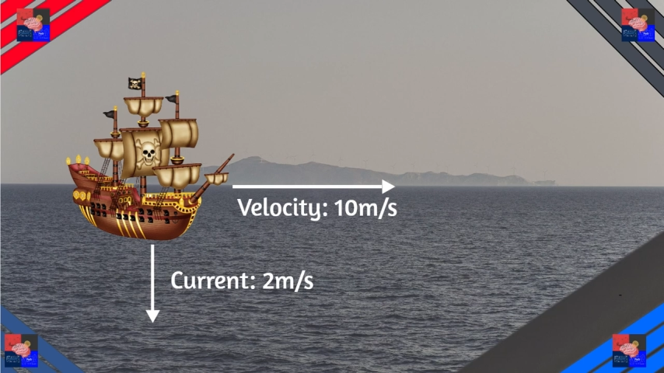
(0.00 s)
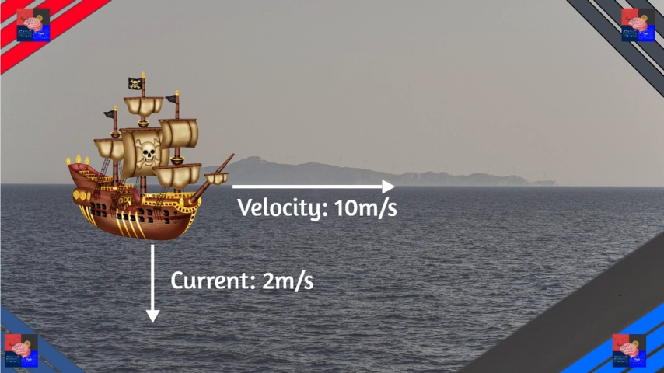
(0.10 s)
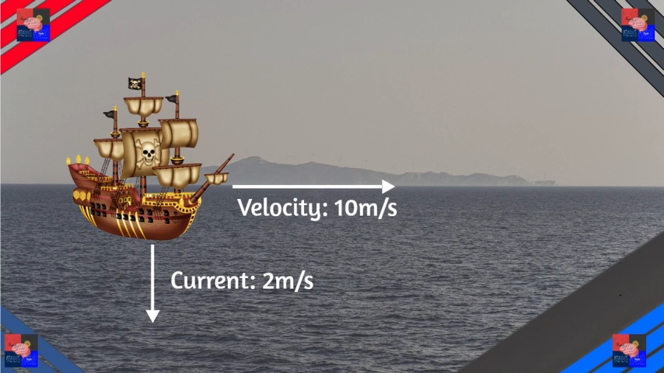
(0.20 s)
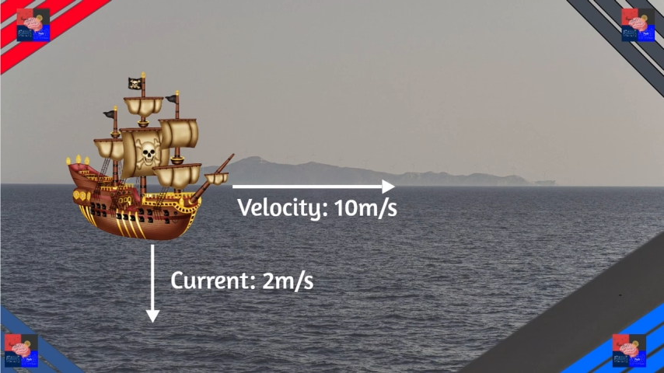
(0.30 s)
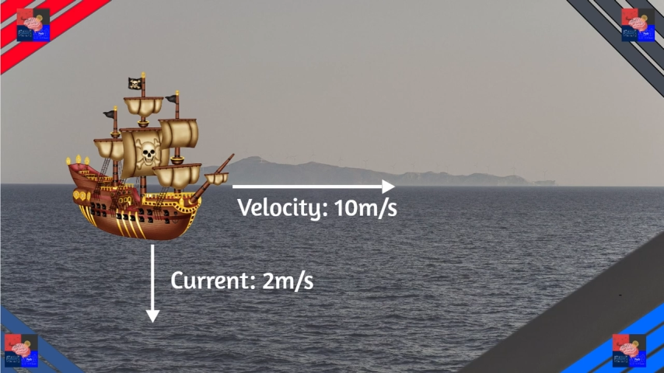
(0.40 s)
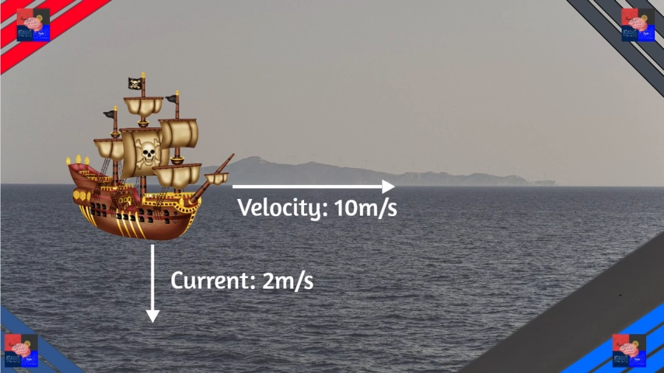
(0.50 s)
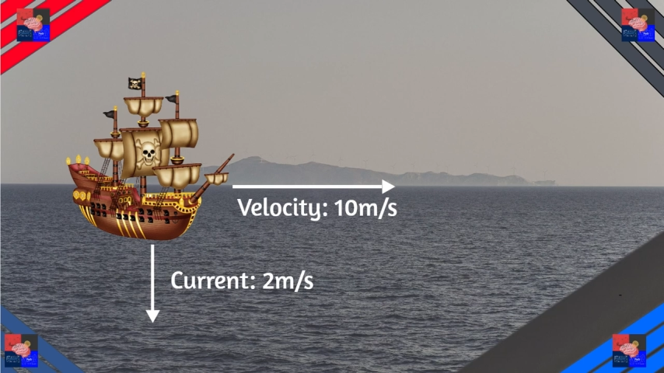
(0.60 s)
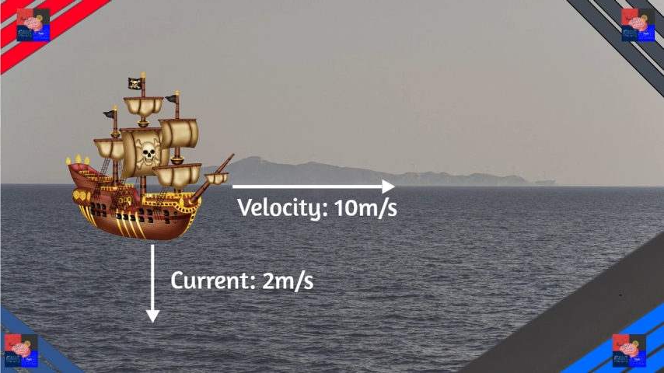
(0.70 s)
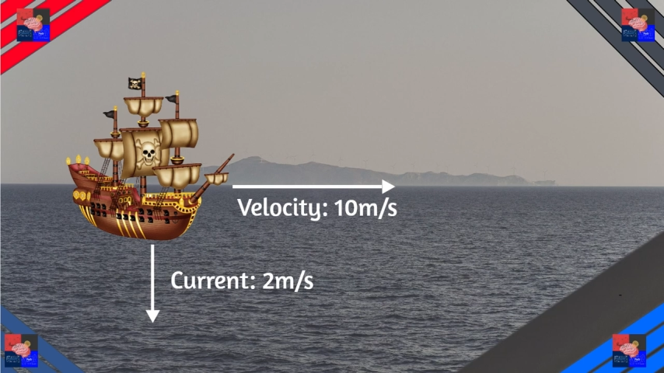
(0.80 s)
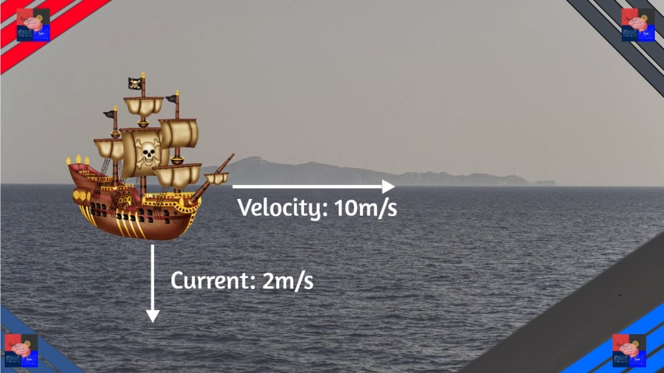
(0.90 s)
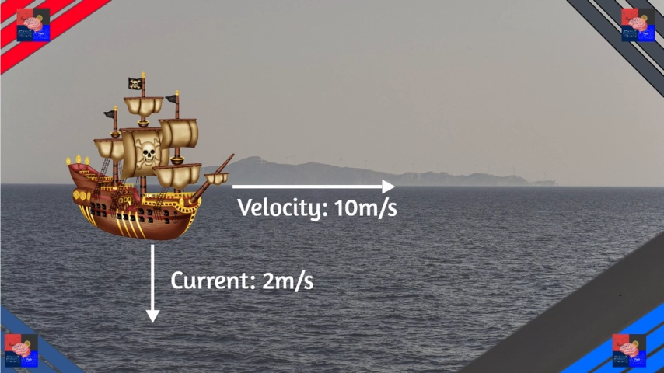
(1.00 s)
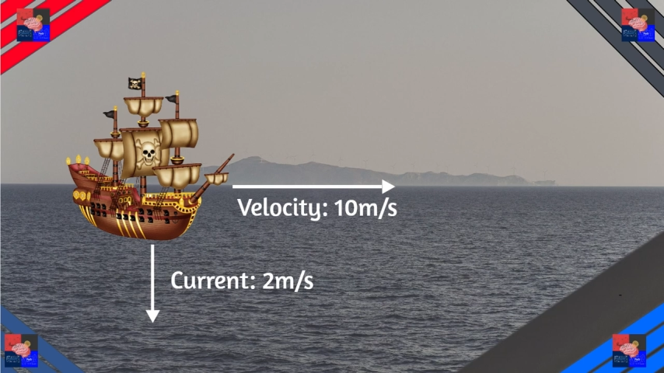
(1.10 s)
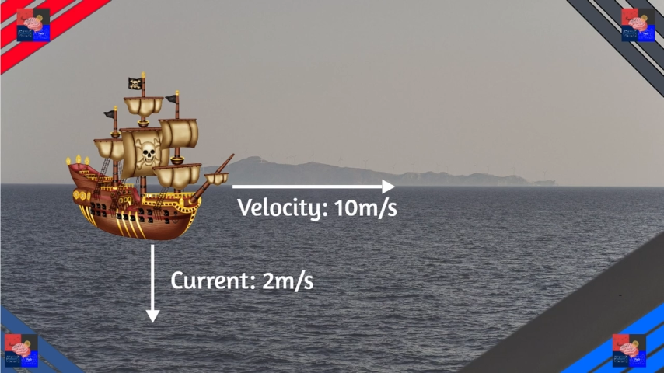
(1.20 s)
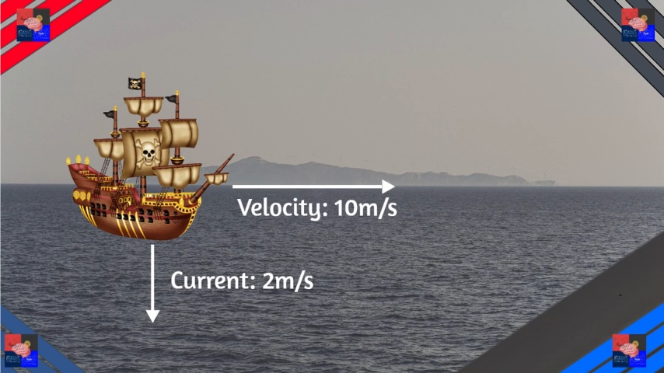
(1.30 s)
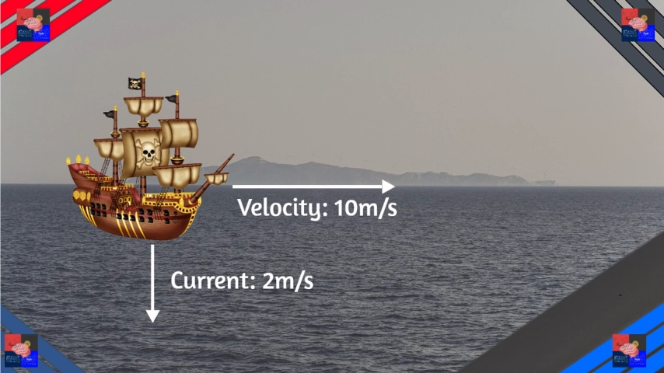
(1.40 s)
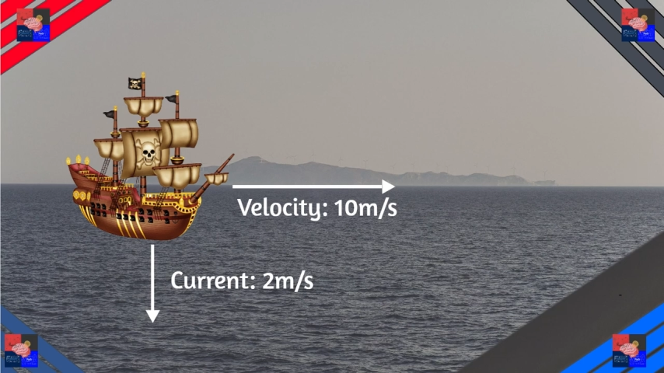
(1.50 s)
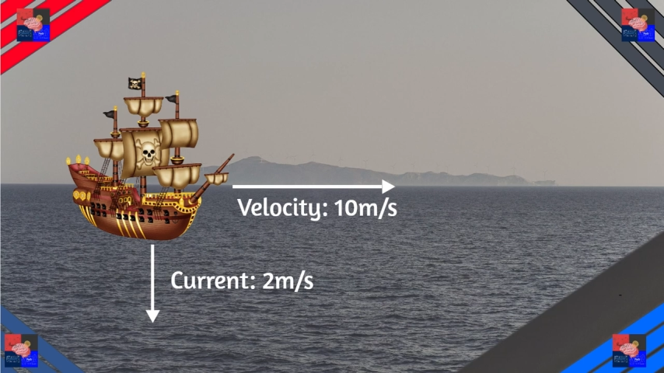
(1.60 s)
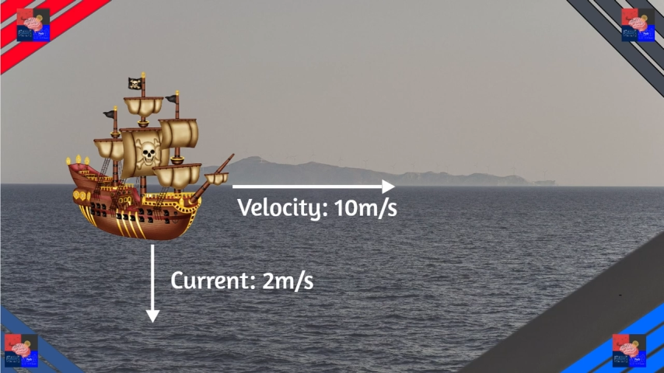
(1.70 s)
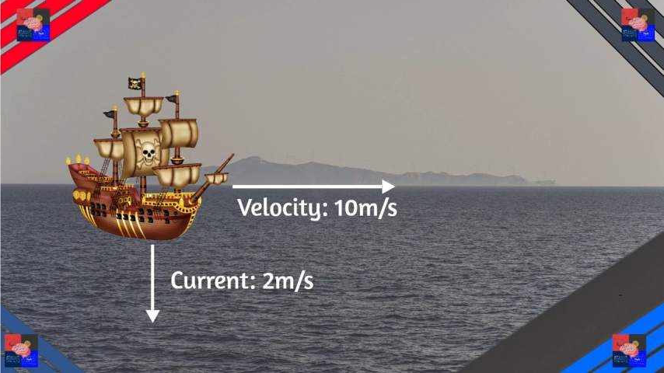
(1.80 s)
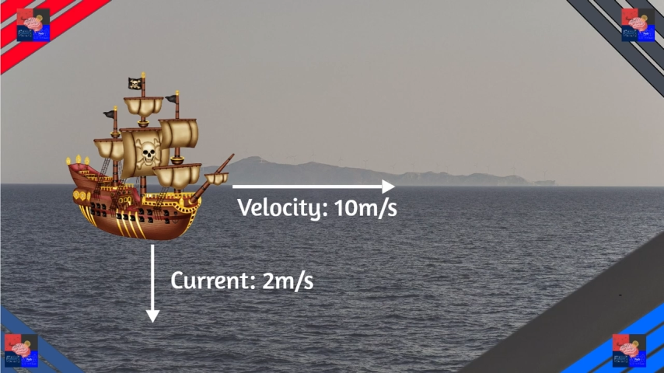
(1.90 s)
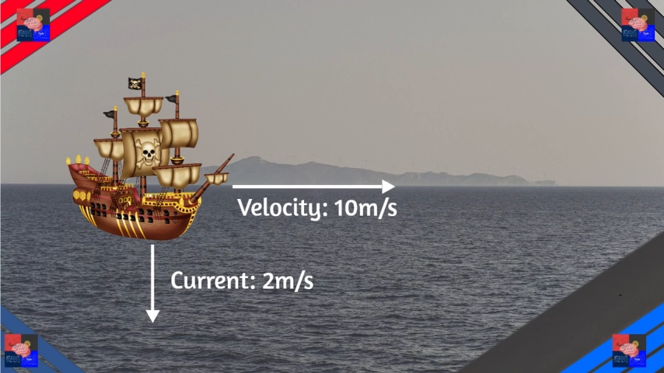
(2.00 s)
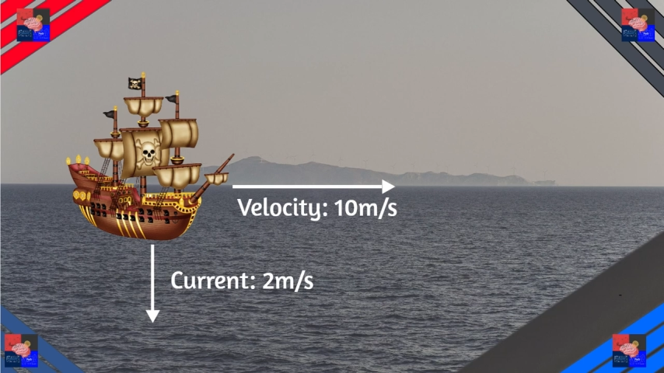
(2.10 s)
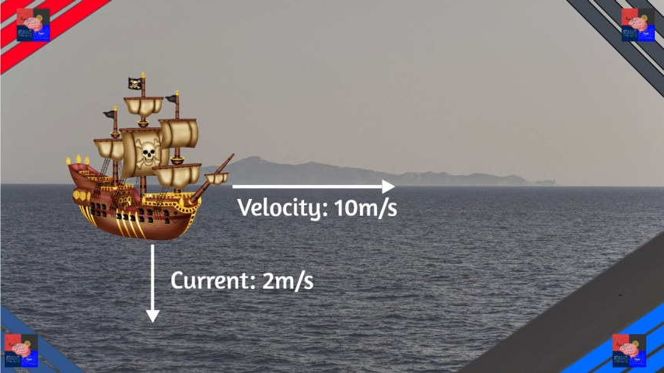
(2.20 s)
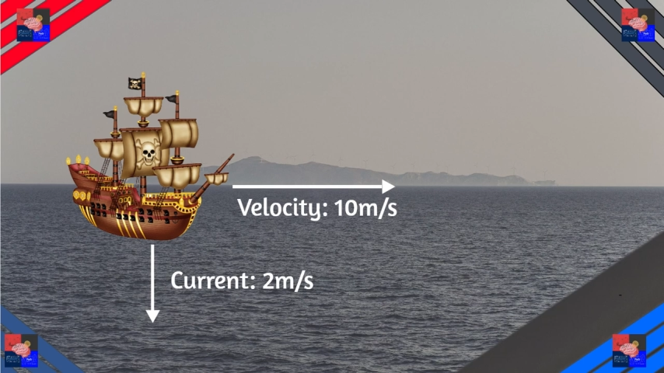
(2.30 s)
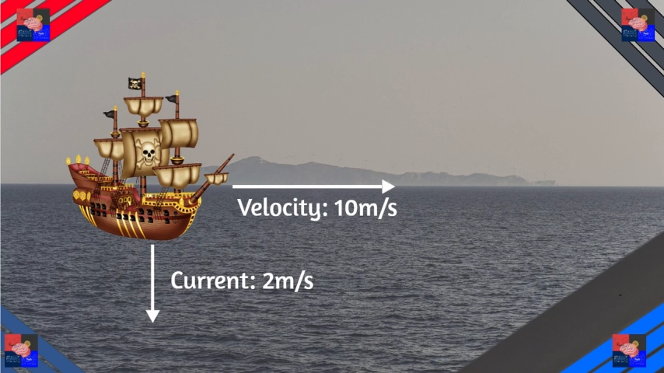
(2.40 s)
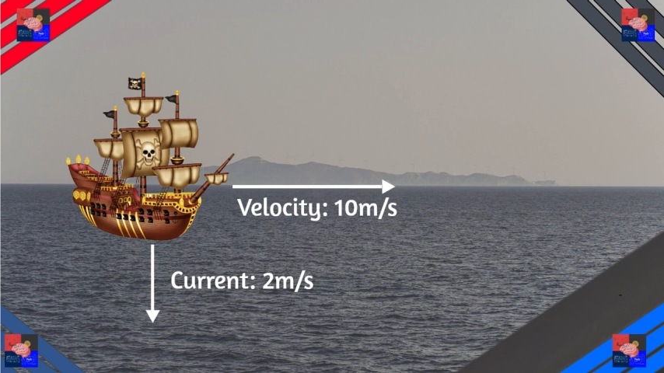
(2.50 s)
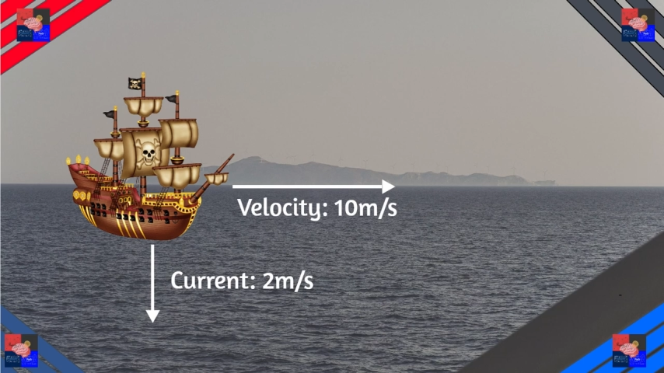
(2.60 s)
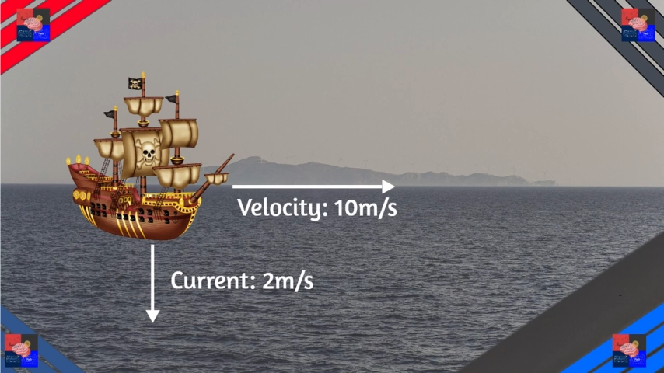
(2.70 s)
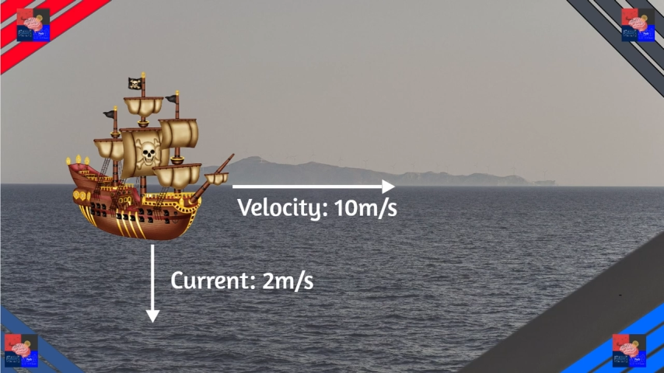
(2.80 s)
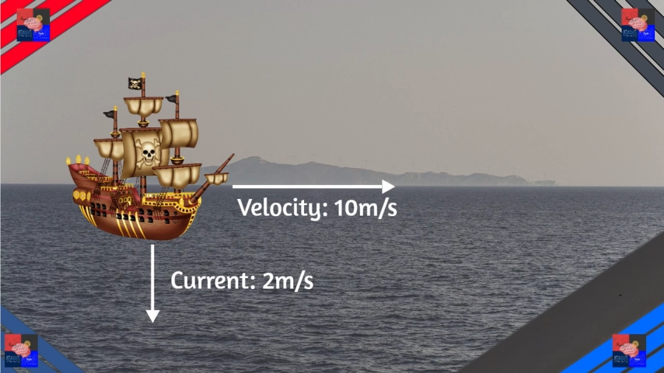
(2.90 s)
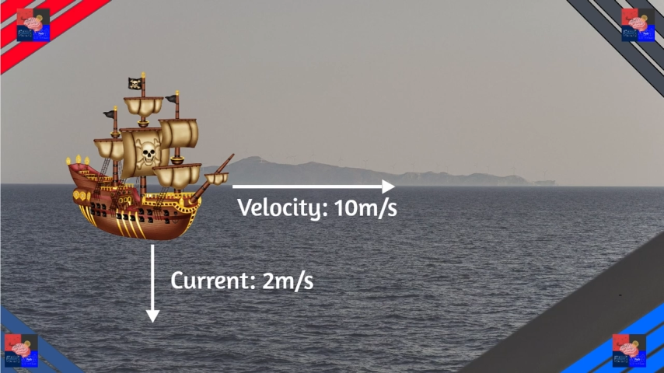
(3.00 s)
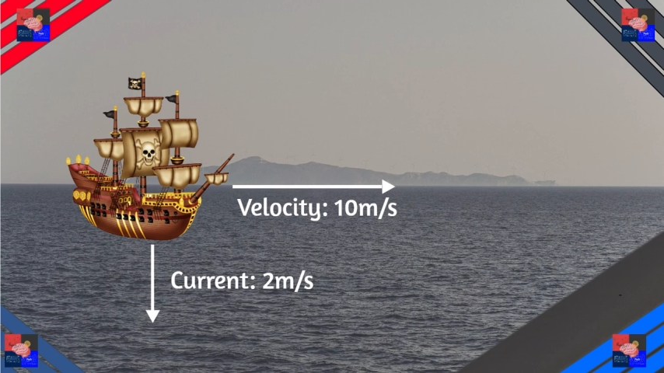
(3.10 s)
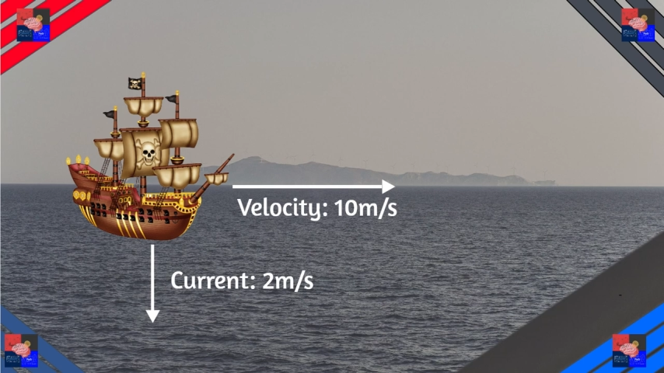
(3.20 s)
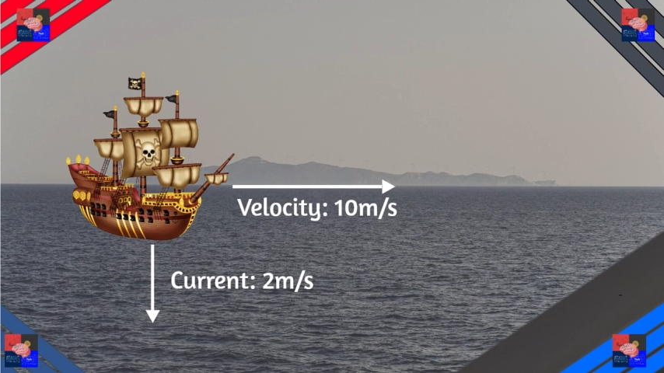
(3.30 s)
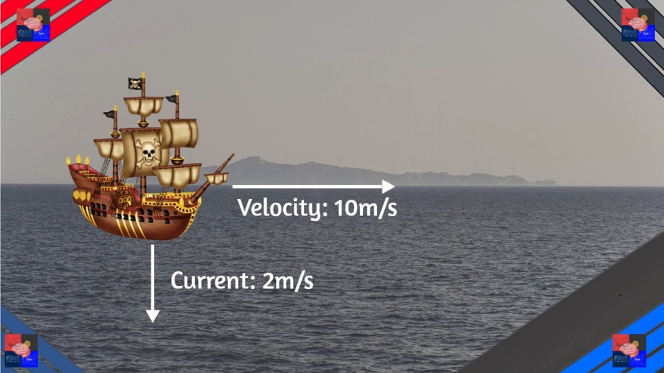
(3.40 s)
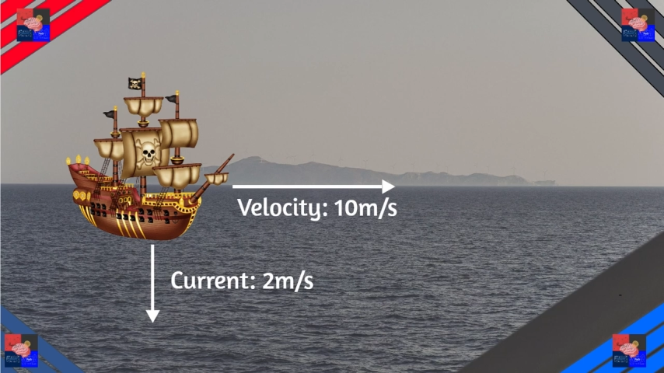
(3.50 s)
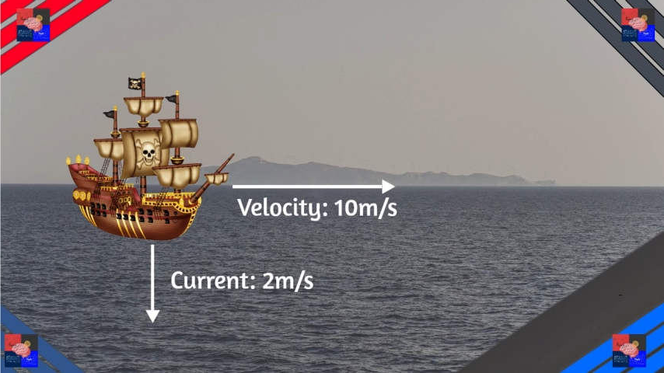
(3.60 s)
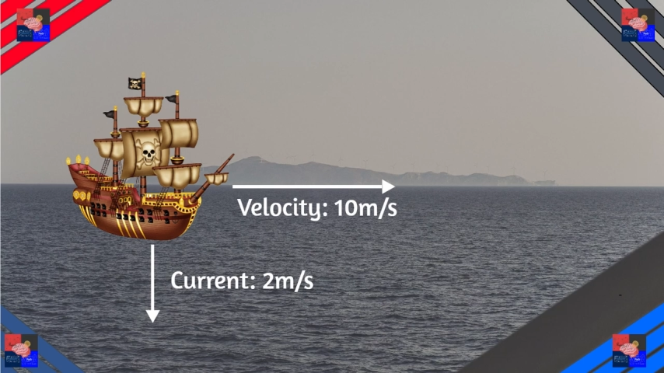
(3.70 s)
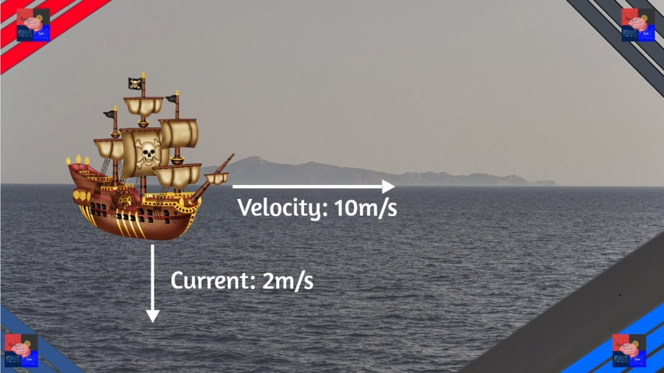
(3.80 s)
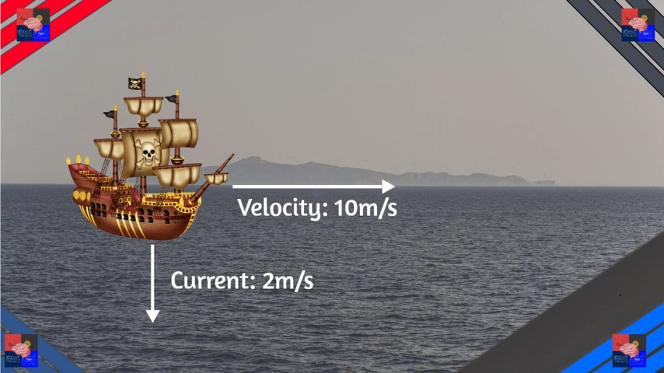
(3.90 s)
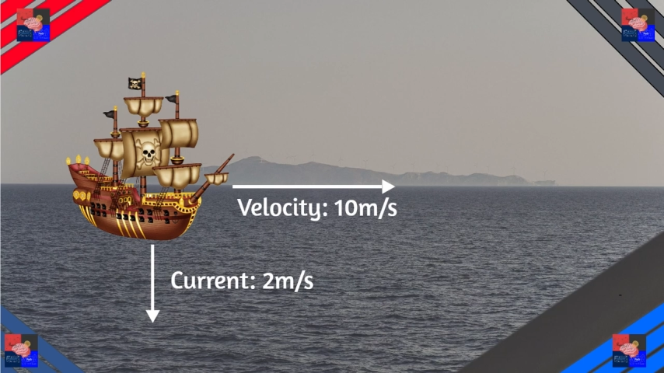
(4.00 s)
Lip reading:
[unreadable: no face in view]